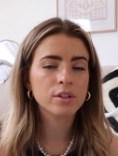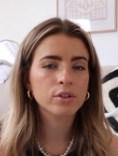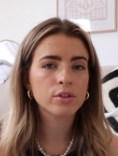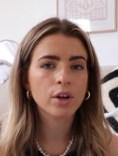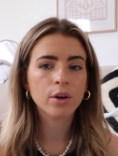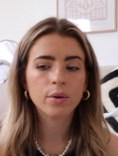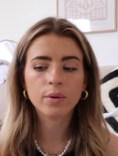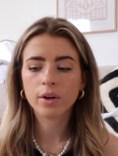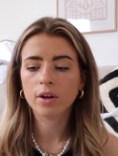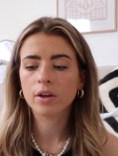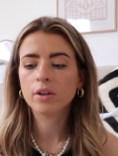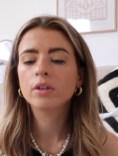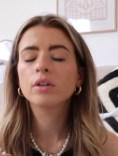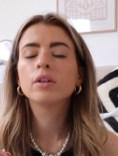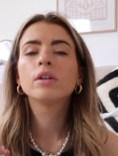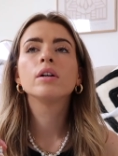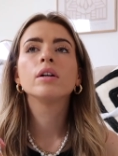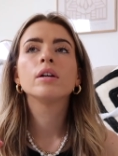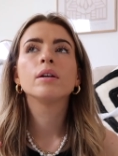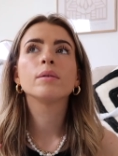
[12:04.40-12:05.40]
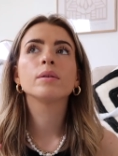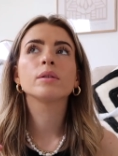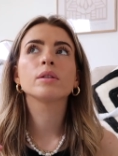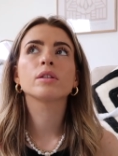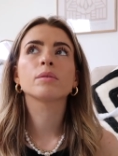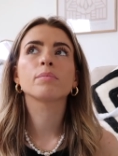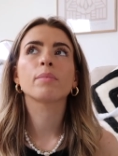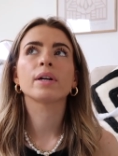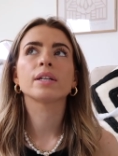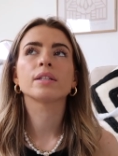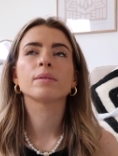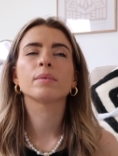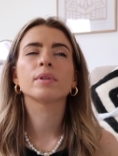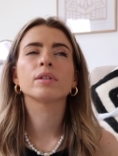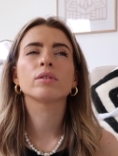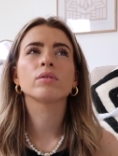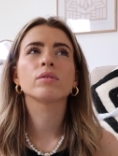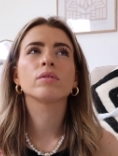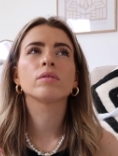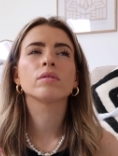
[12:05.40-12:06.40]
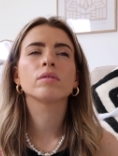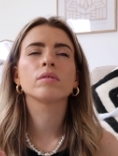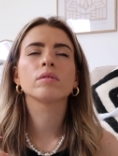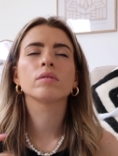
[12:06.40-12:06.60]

It's so good. Let me spray some of this on.